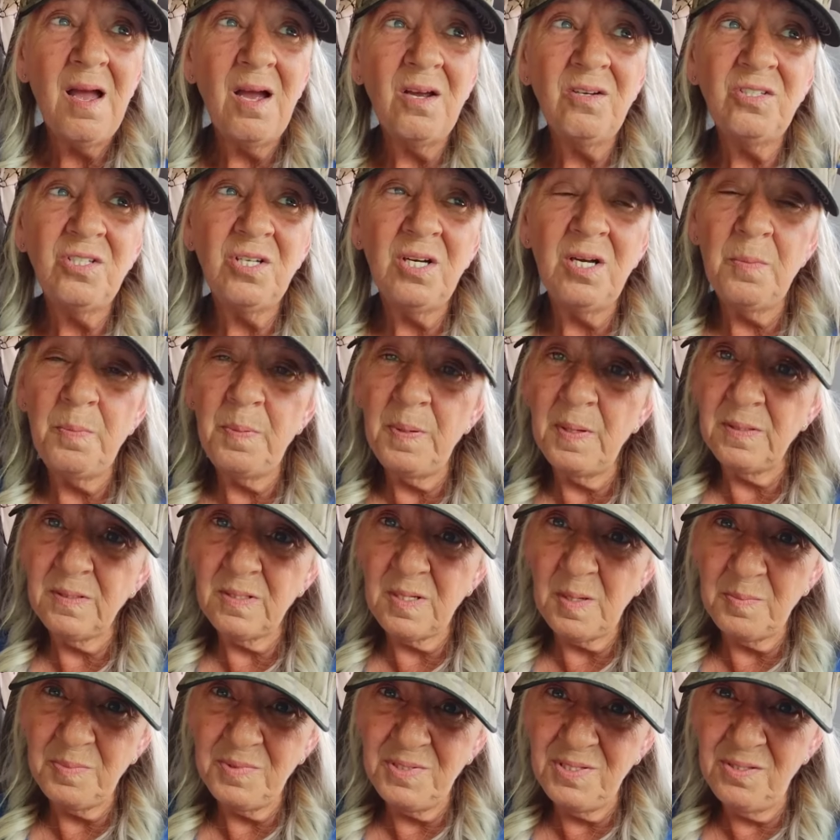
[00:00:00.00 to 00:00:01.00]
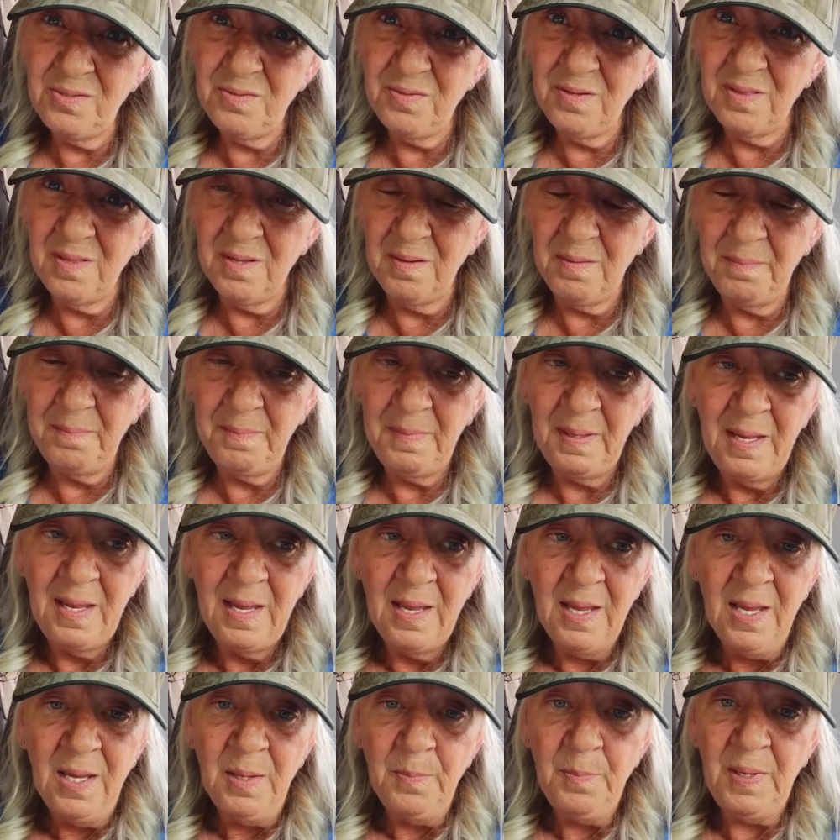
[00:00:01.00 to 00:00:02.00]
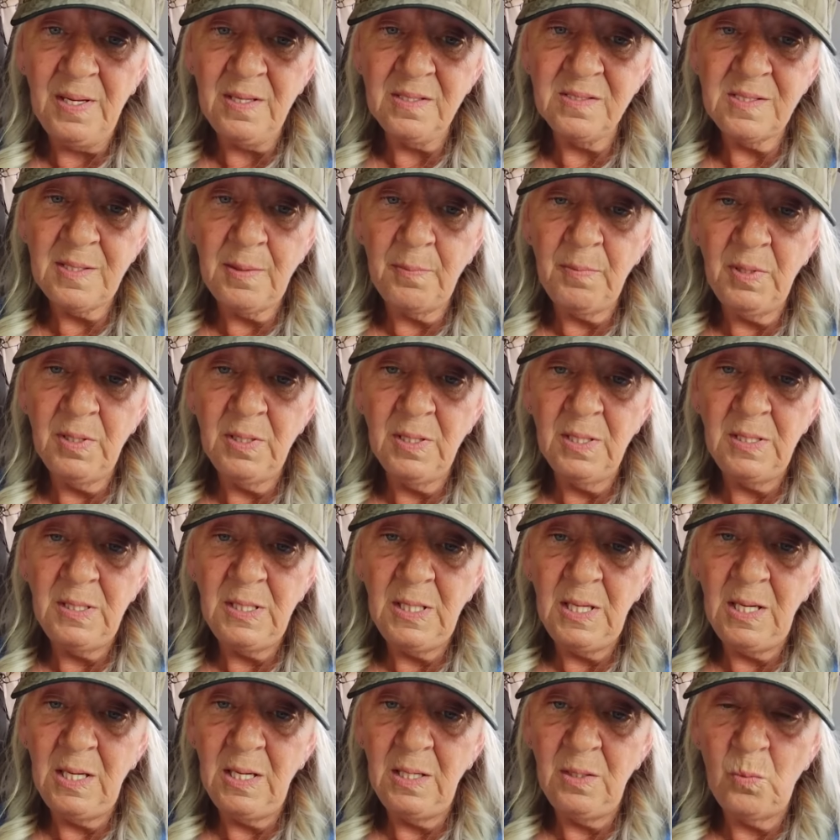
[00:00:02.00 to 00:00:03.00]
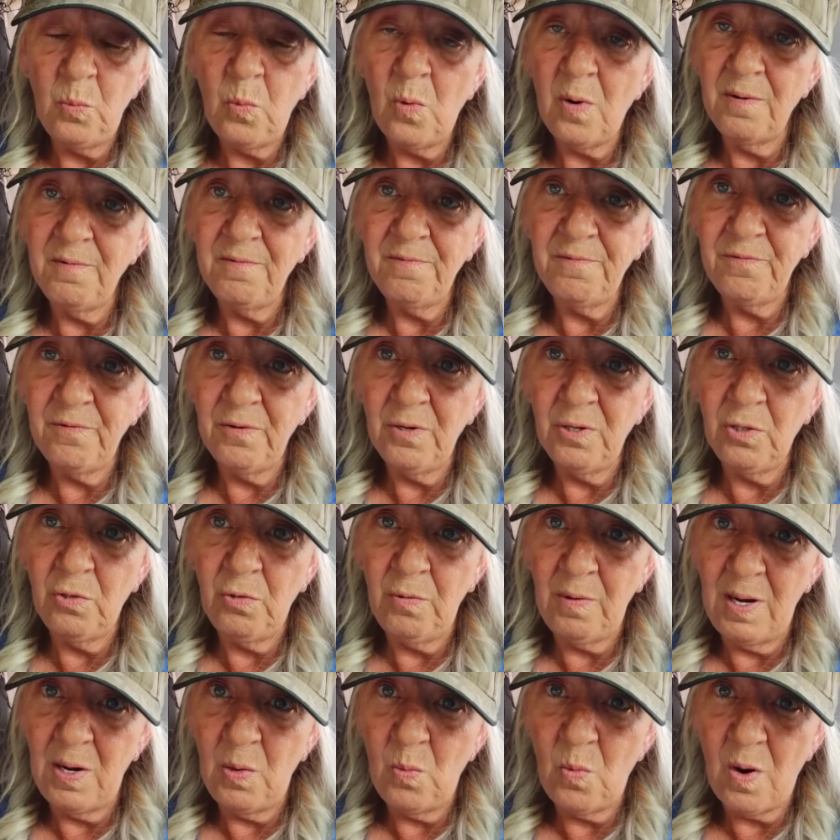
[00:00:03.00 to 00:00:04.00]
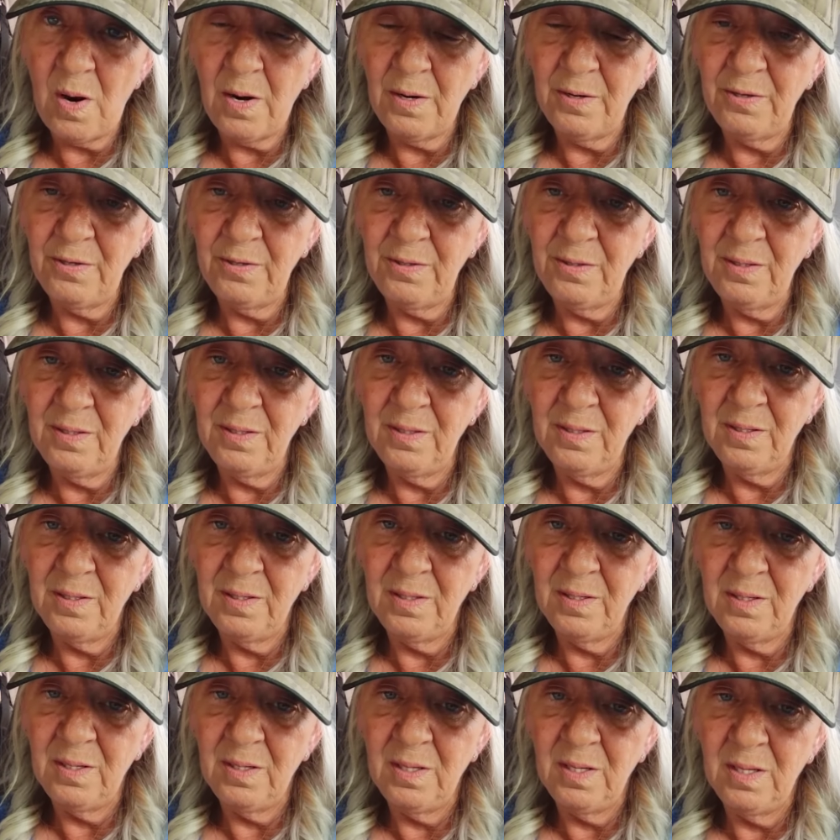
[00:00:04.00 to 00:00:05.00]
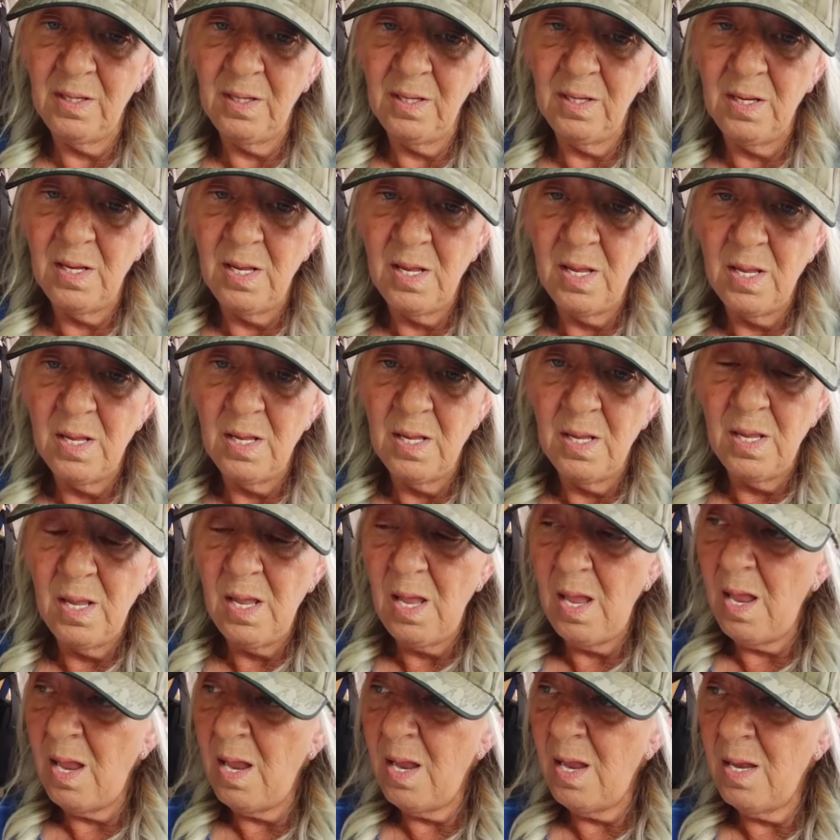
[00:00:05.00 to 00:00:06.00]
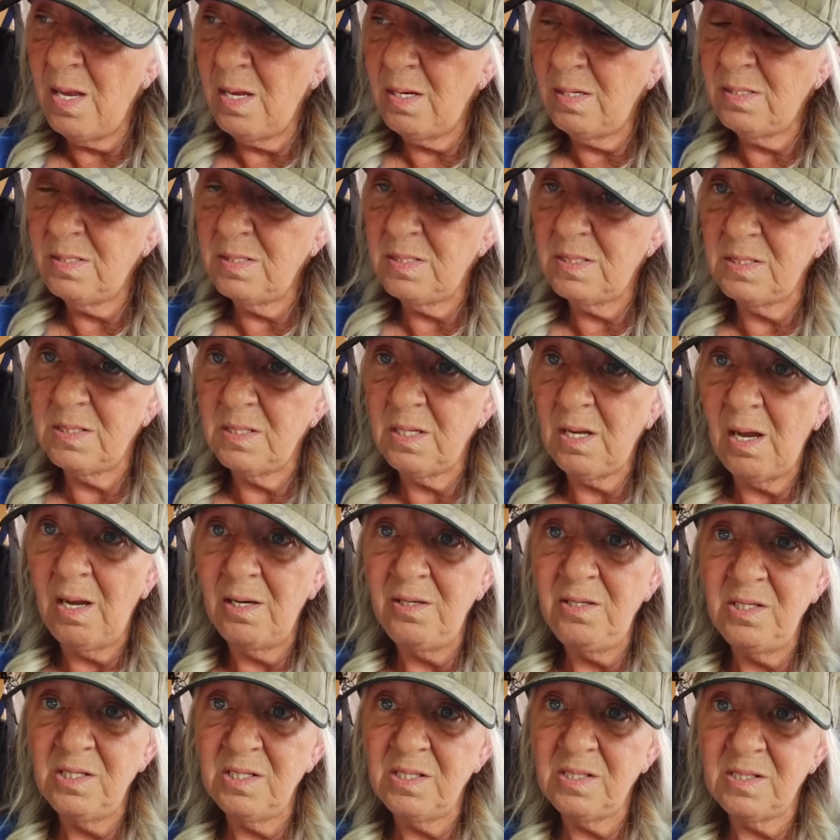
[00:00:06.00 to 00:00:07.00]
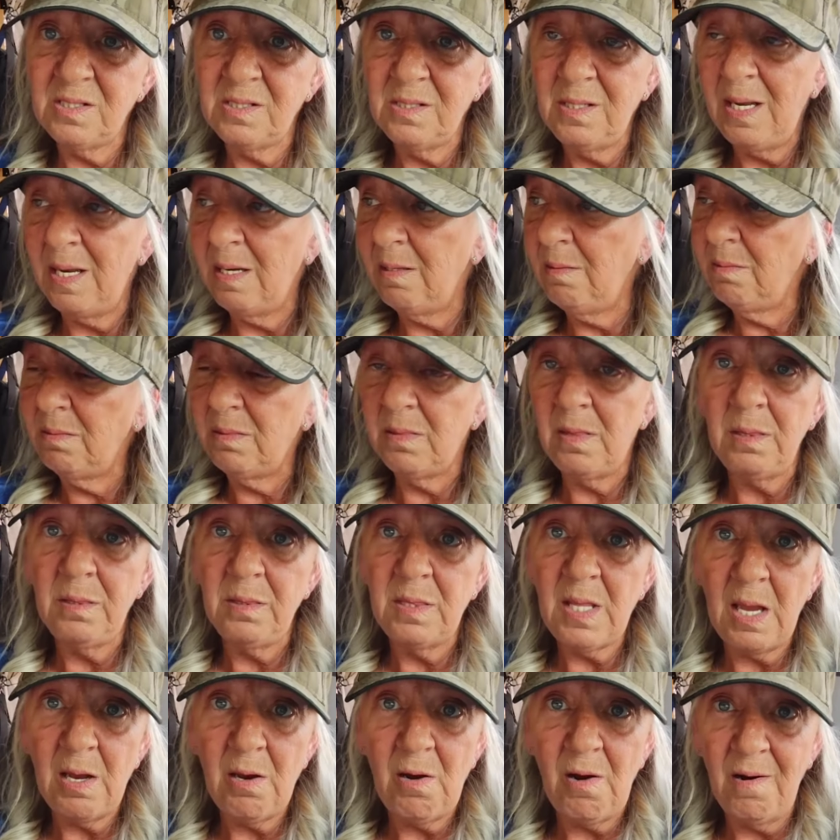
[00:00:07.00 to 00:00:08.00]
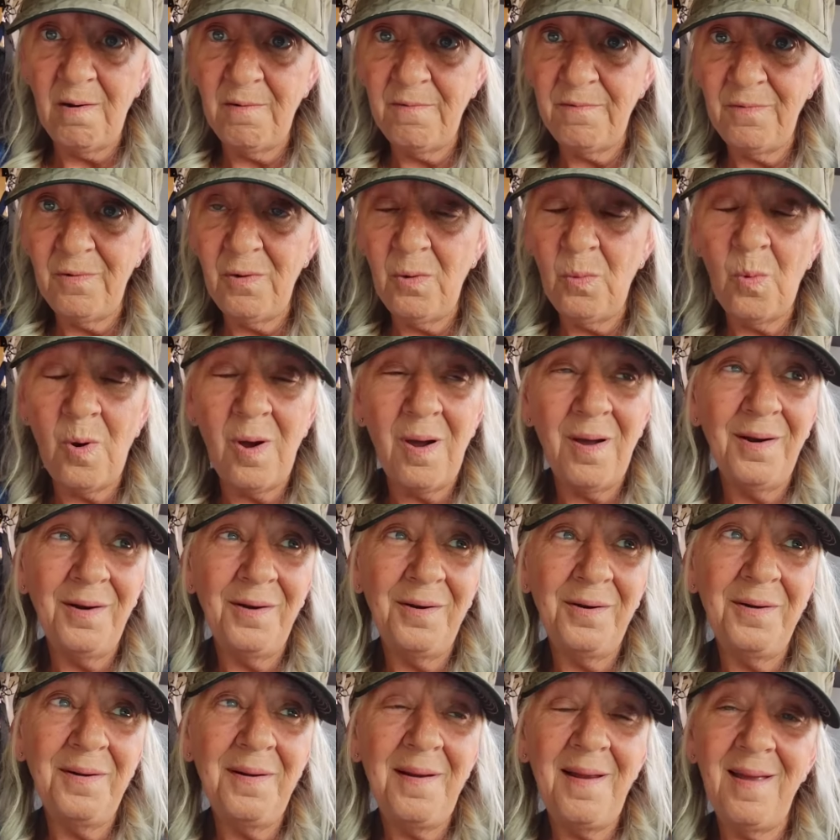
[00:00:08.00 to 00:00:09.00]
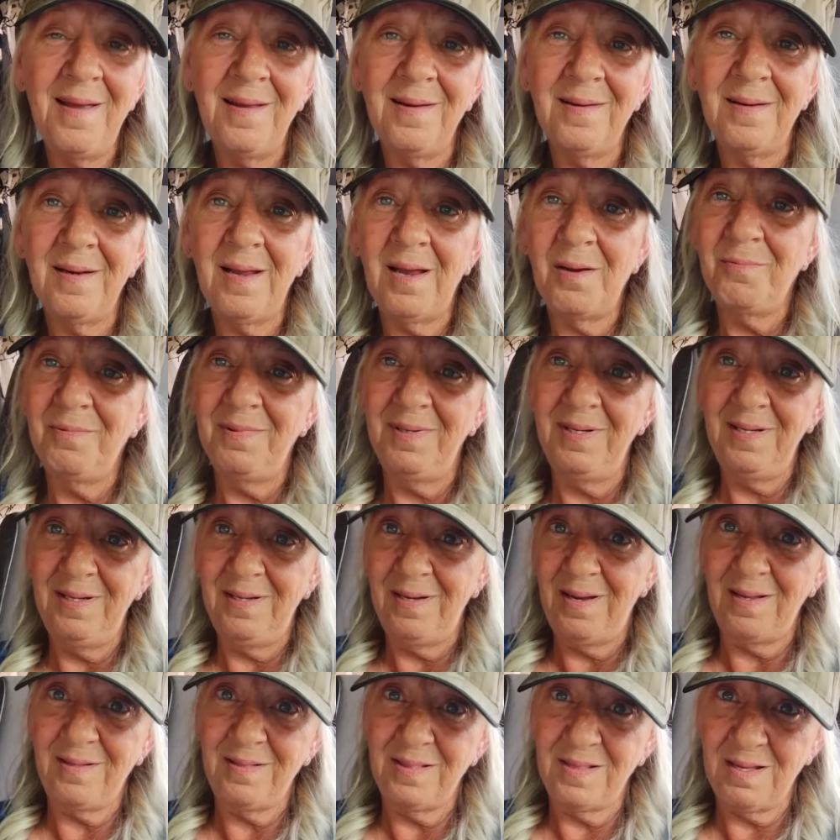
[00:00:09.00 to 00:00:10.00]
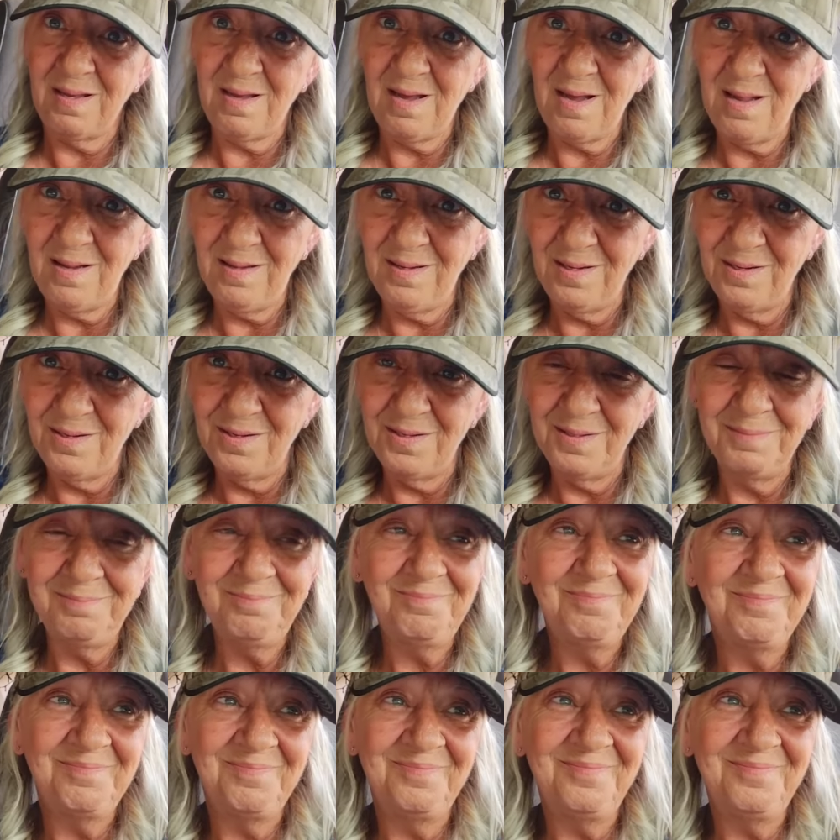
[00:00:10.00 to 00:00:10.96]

I should have picked up two of them because I'm going to need one for gray water. And I just, they are for water and I really like the color.